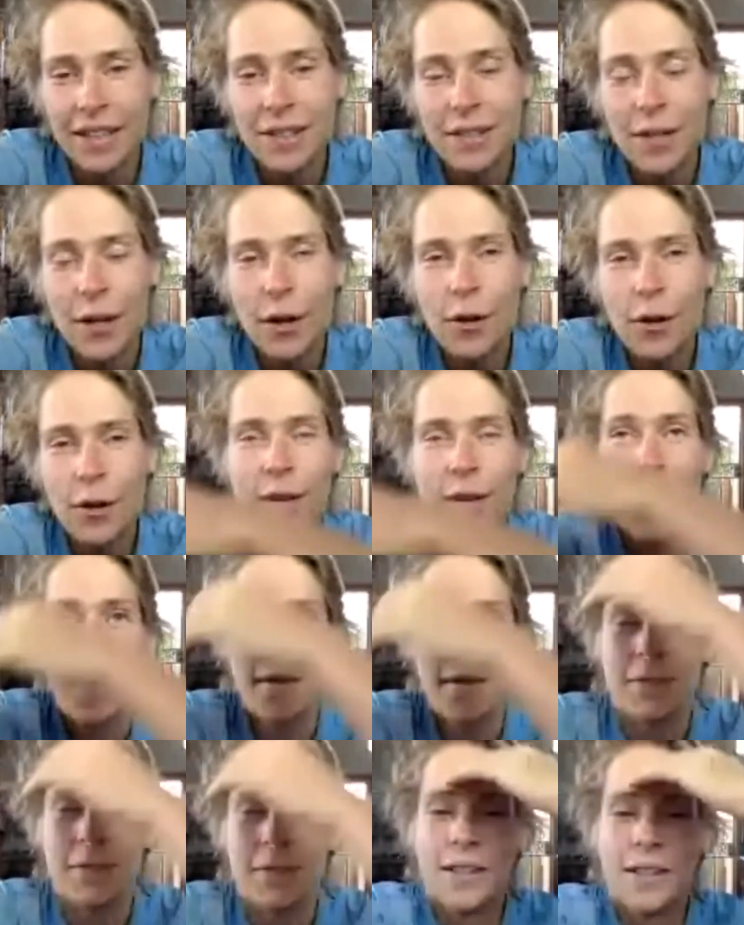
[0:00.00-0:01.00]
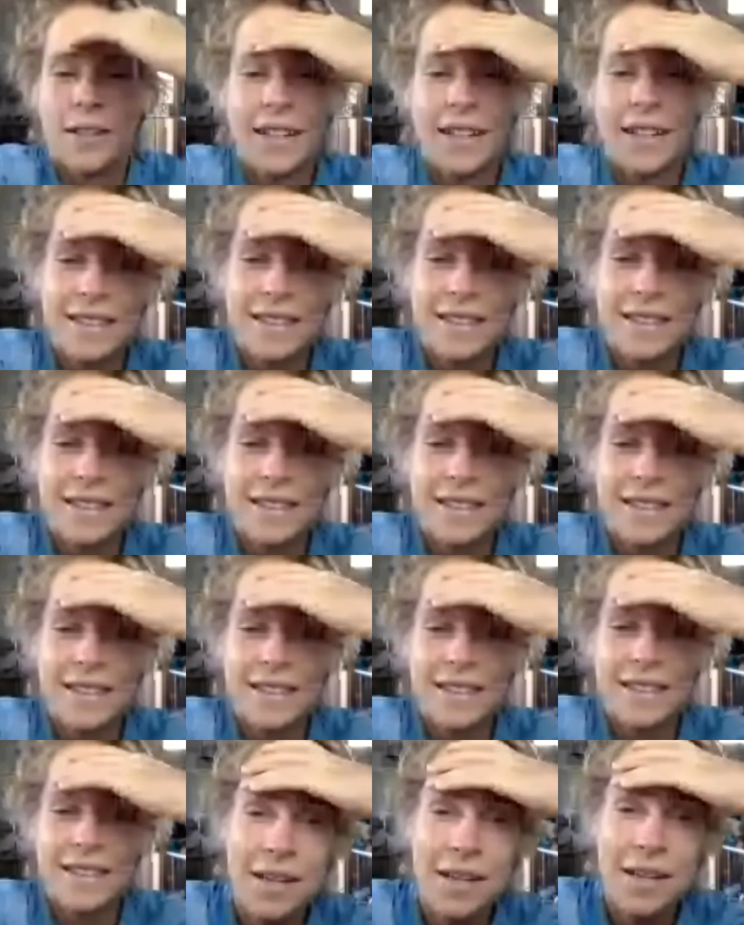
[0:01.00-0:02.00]
did no fap for like
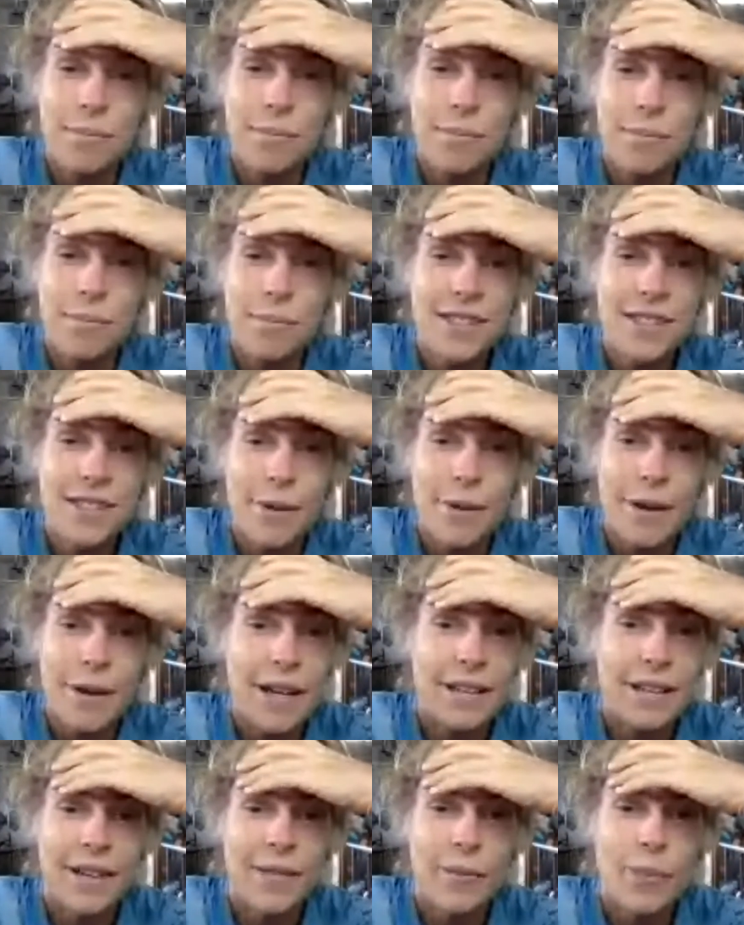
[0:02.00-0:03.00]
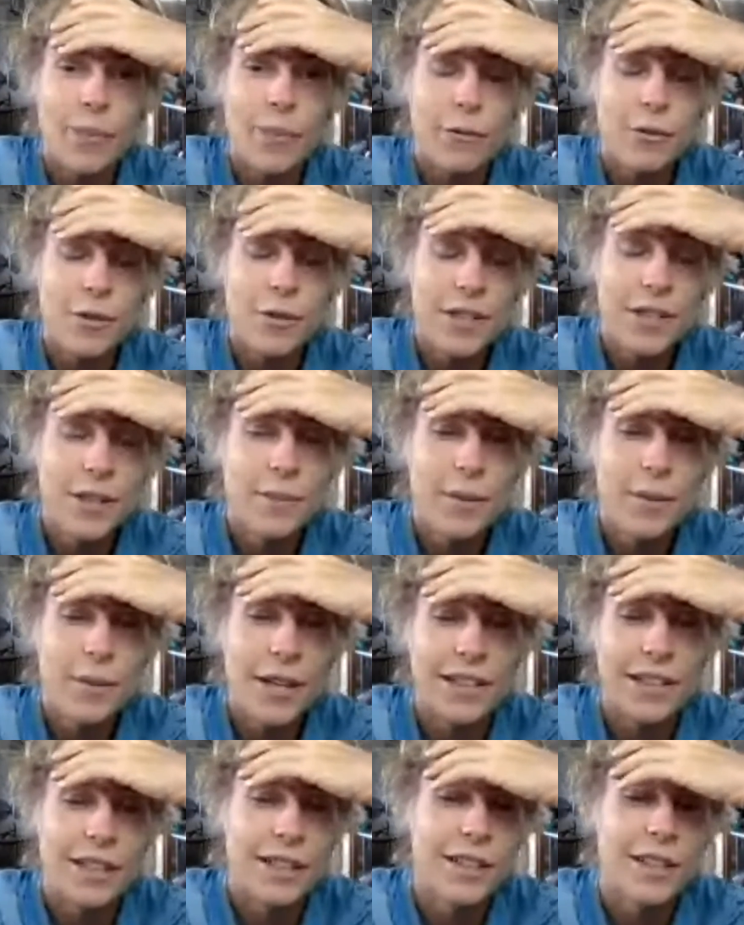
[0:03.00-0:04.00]
9-10 months. Man, I wish I could have
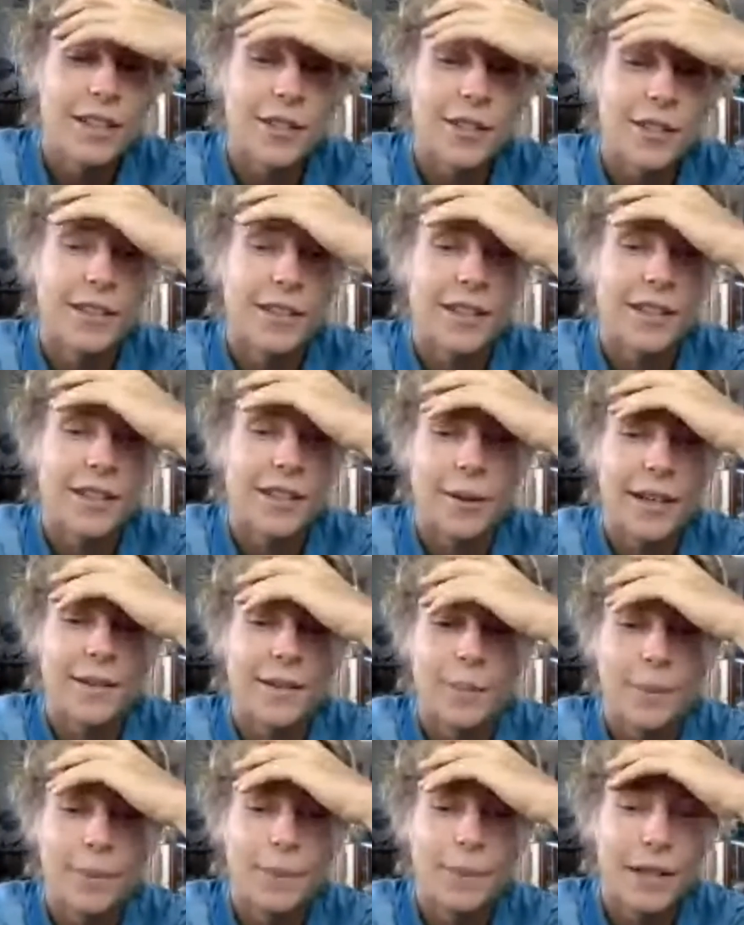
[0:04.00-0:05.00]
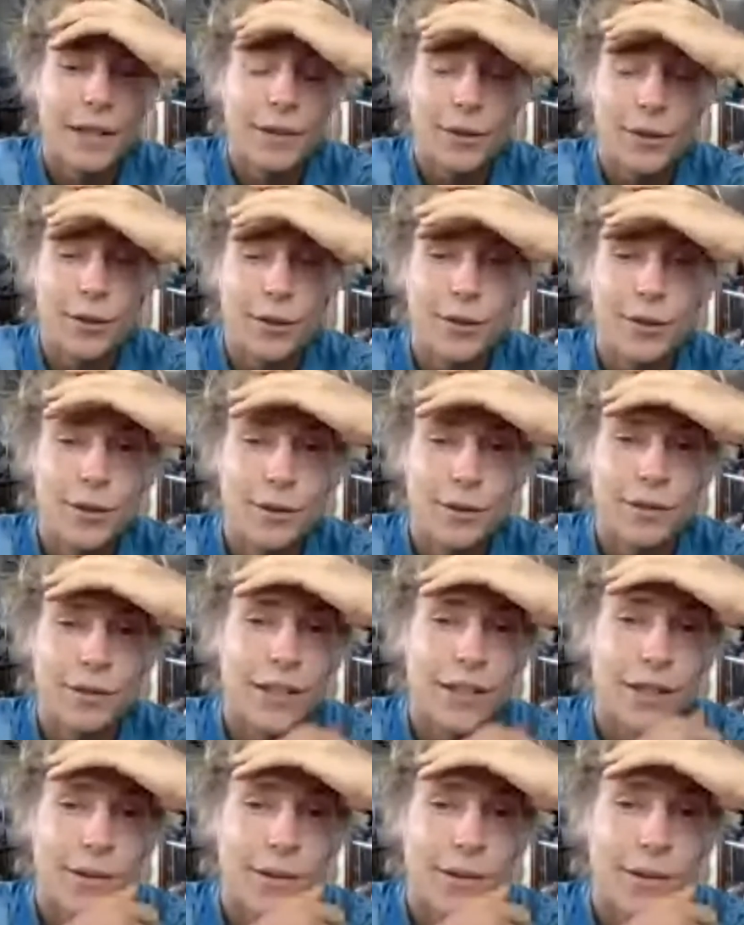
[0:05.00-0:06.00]
made it a year so I could make a big YouTube
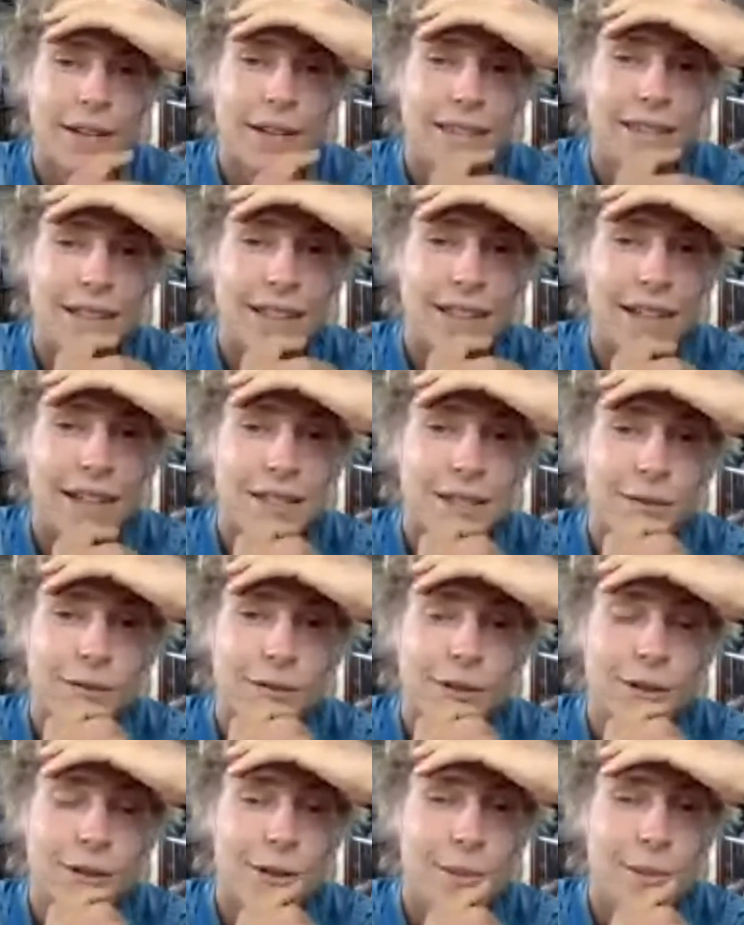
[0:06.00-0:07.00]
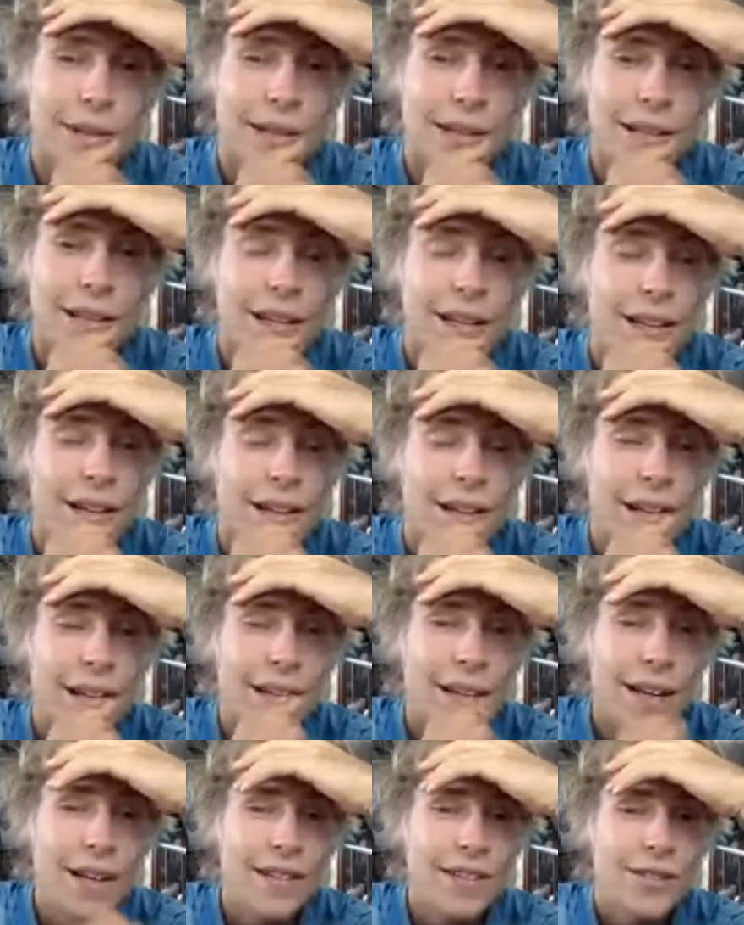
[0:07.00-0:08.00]
video about it and get lots of views. But
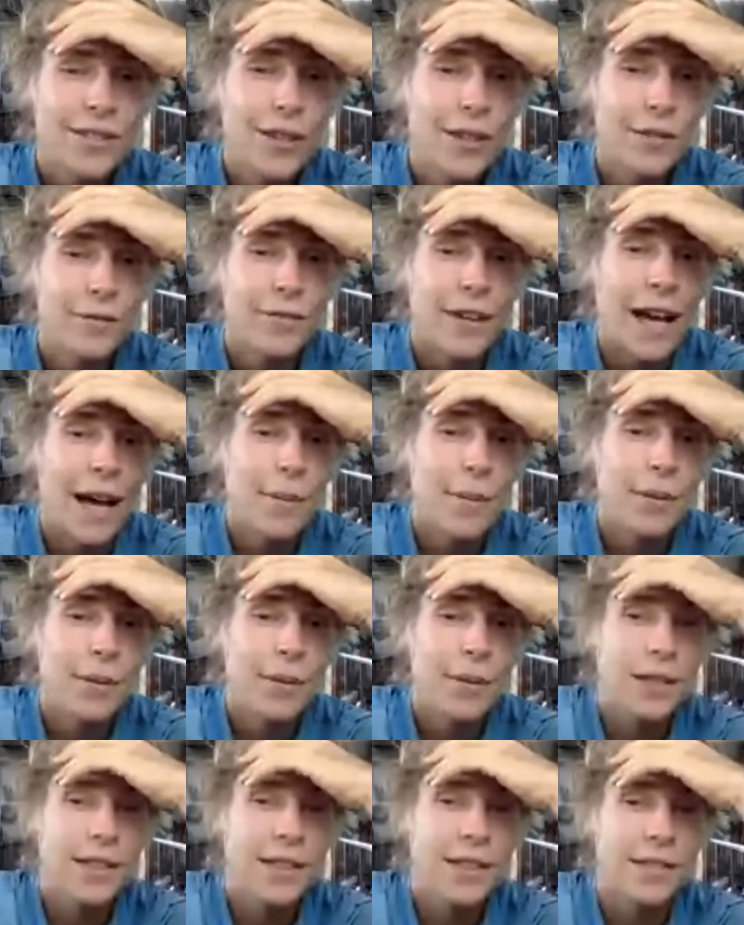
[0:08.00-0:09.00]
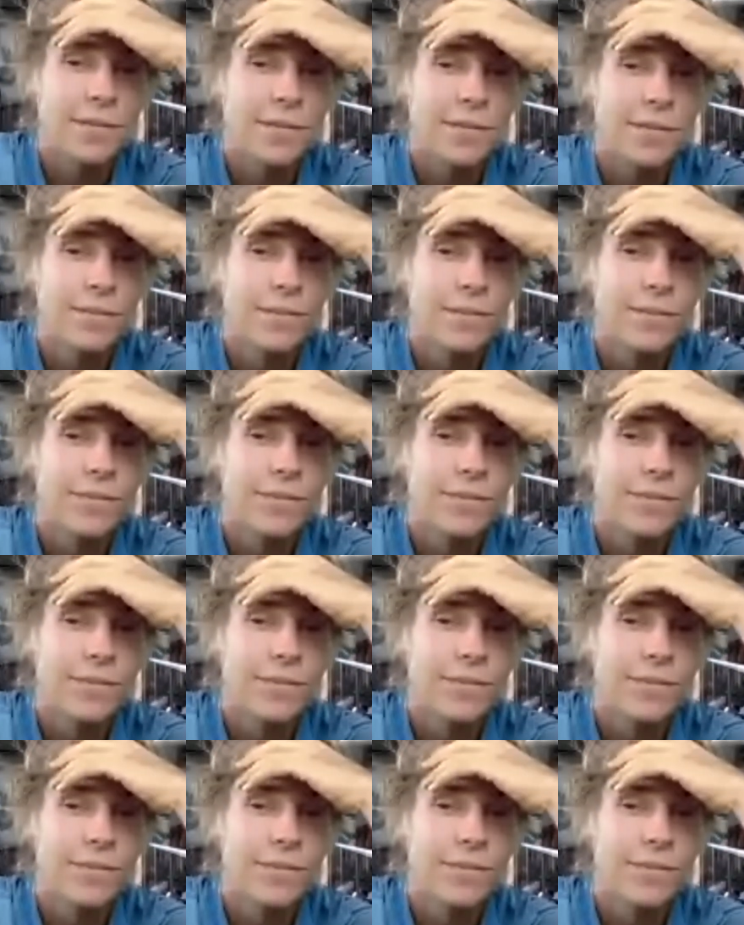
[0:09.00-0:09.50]
then I started fapping and